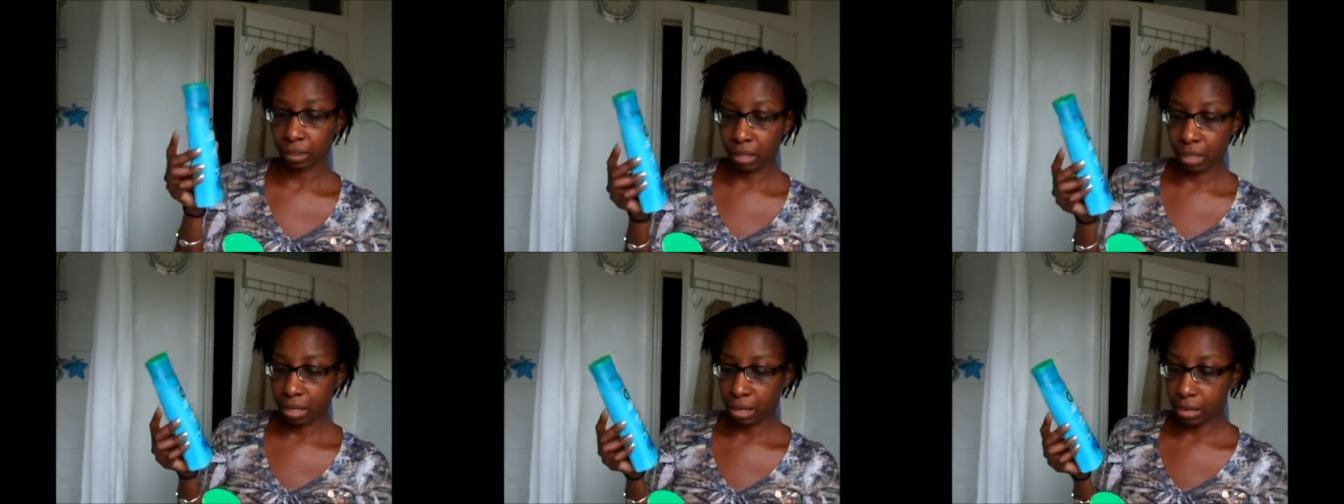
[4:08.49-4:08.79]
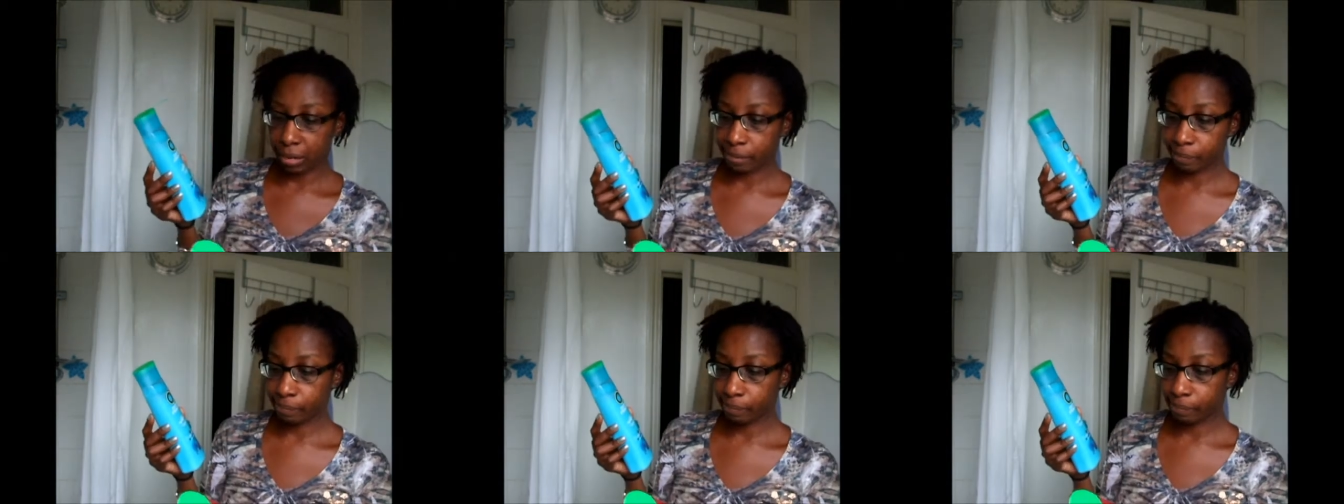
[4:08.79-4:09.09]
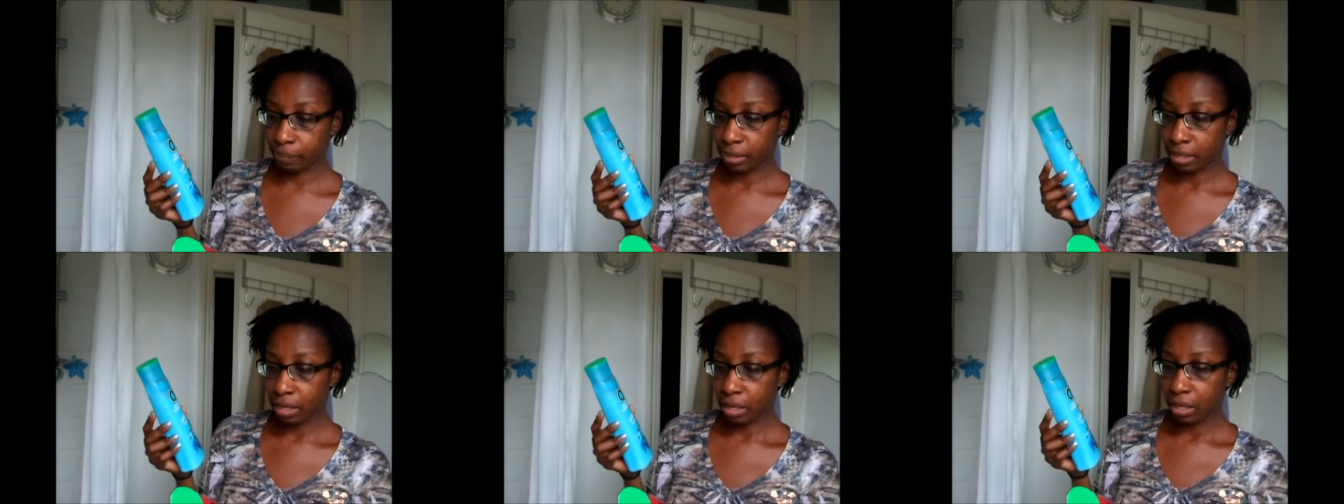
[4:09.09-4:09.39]

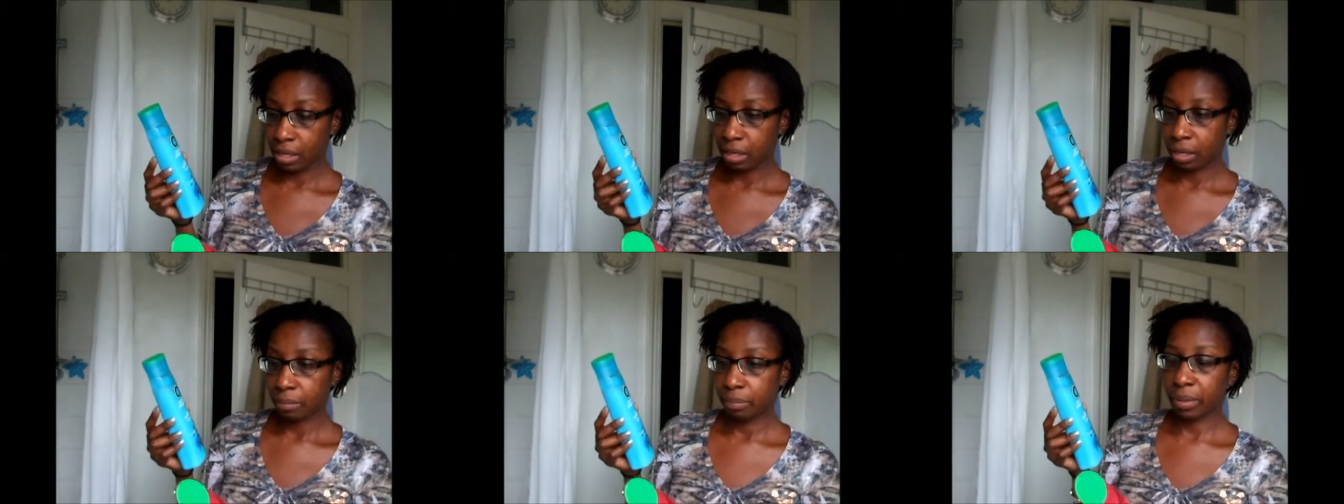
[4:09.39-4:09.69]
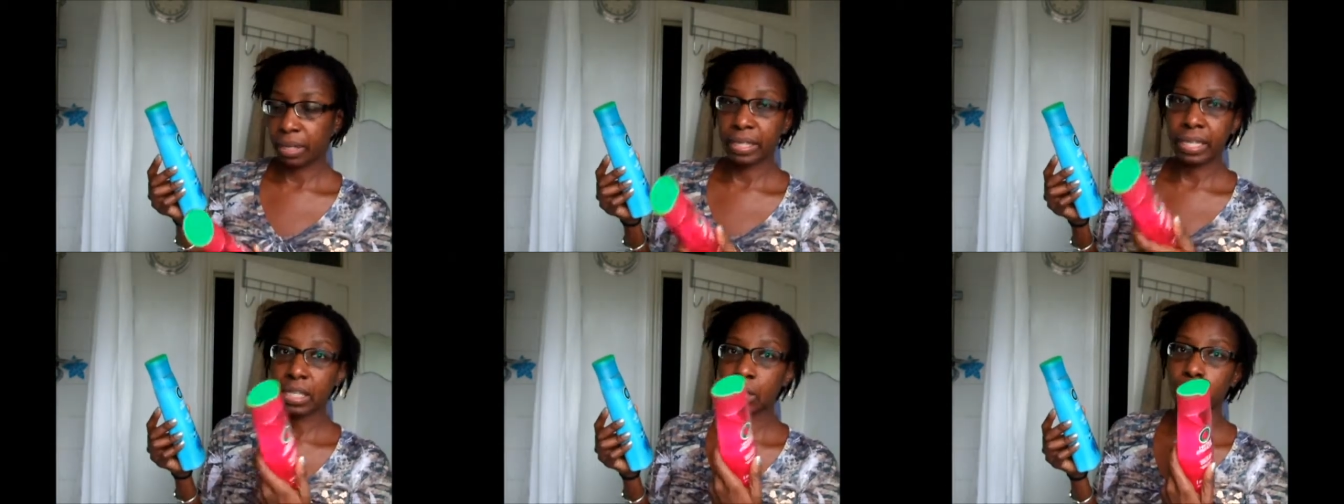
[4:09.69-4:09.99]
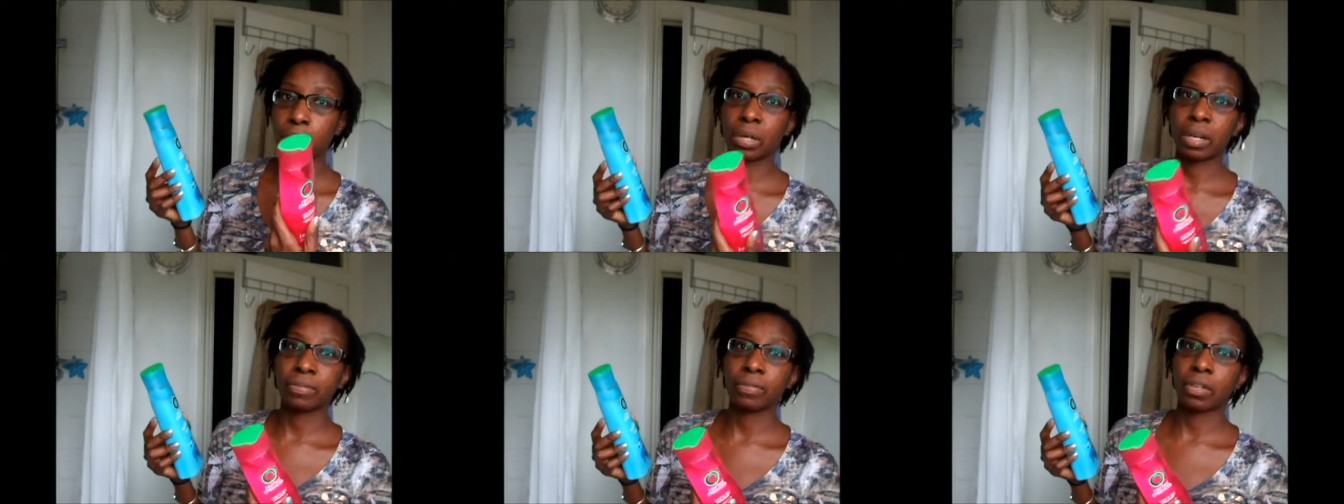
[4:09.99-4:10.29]
Um, but I guess
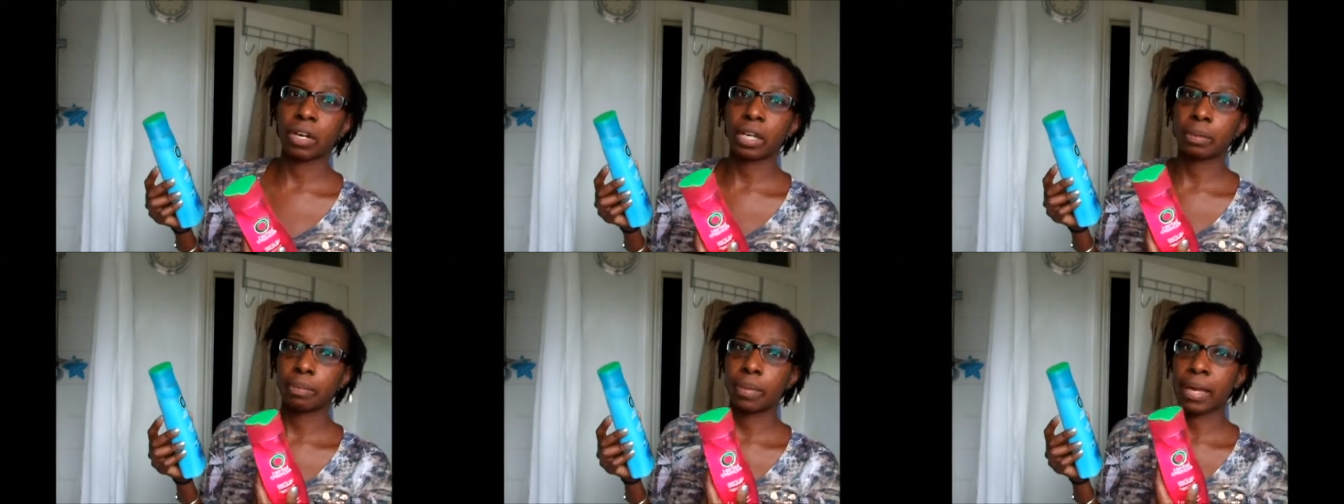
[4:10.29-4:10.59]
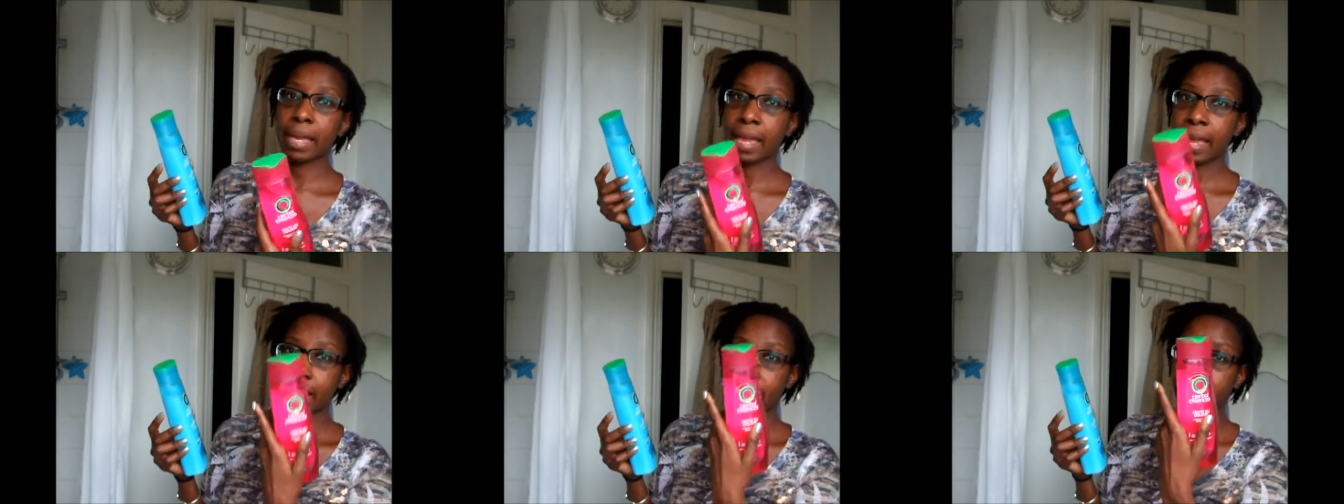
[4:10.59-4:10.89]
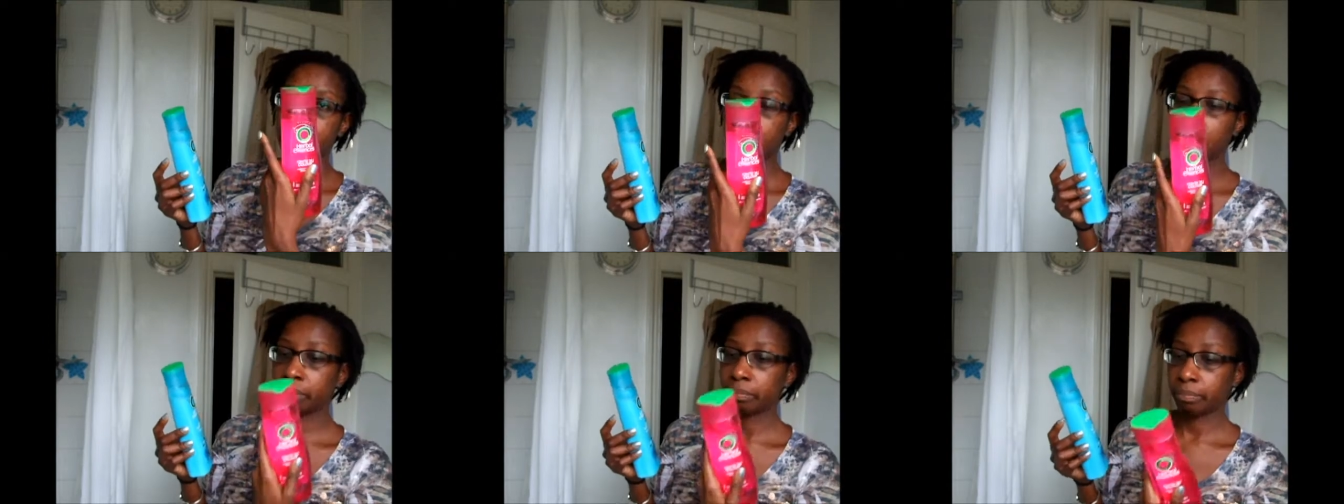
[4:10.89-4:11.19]
when I've dyed my hair,
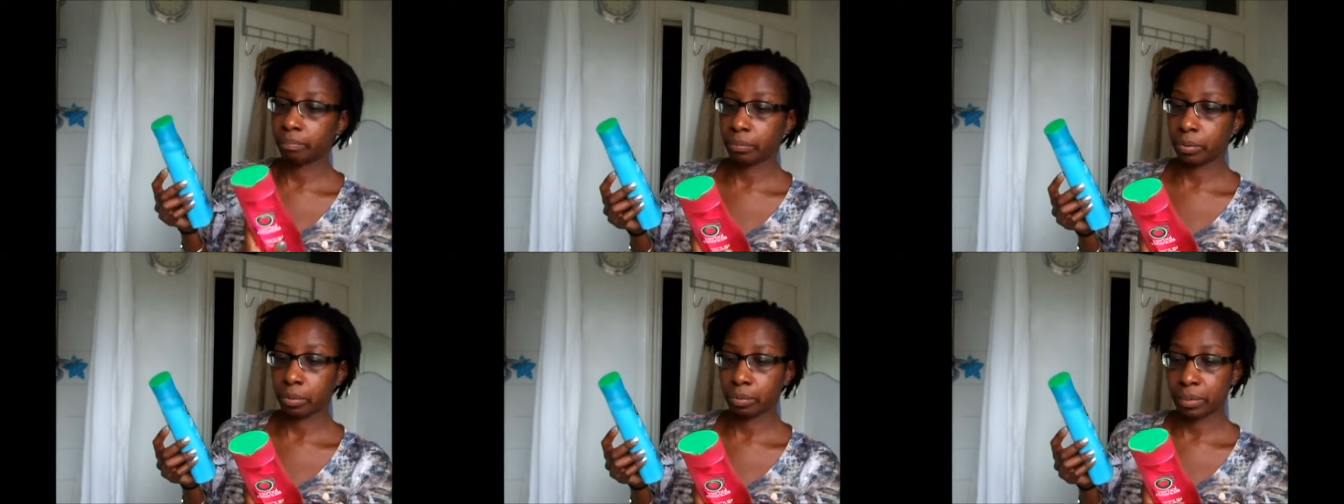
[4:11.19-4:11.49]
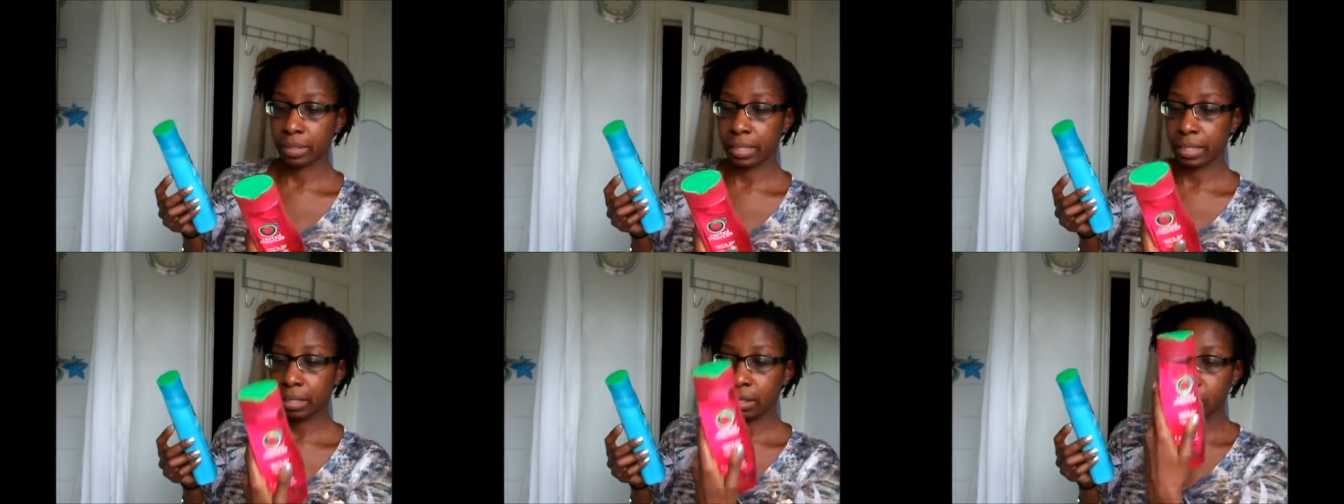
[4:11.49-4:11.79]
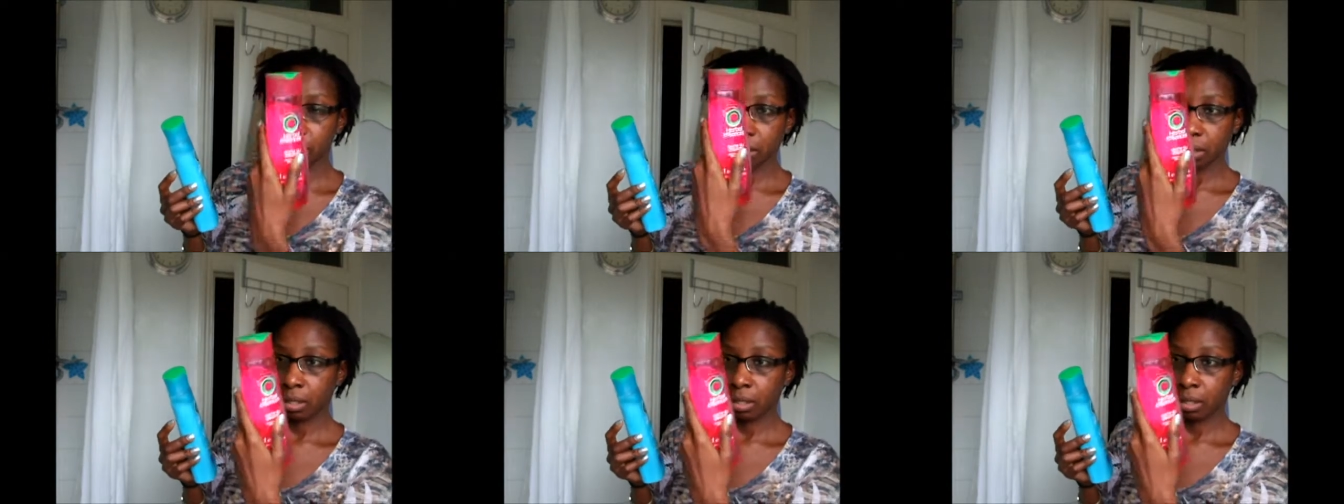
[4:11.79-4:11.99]
I'll probably